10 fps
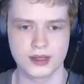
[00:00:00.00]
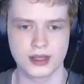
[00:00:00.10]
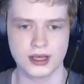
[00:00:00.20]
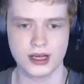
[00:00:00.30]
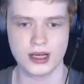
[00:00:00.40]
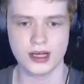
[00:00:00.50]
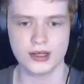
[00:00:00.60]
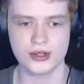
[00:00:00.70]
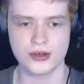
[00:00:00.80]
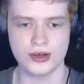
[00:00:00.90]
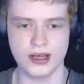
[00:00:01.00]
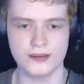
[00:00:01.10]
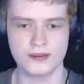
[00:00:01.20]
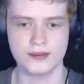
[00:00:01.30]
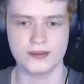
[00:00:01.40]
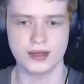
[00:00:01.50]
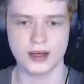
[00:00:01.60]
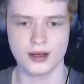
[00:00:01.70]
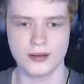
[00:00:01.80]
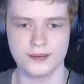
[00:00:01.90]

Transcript: Yeah, let's do that. Um.